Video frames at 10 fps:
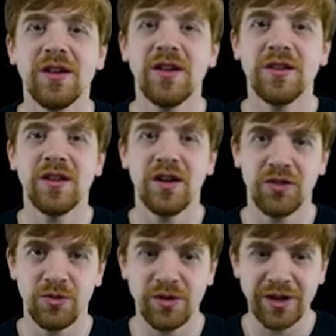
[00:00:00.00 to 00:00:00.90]
on
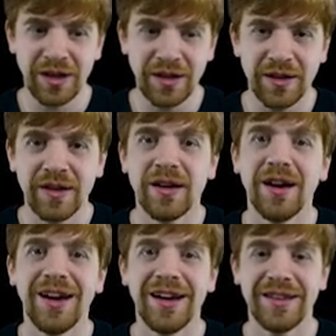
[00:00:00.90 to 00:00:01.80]
Android
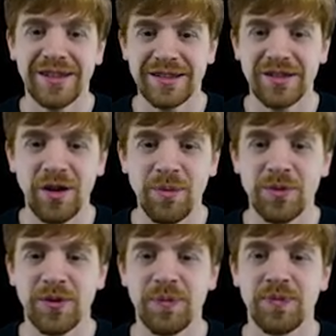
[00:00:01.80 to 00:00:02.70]
and
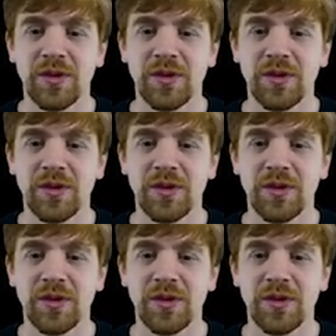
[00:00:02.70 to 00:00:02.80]
desktops.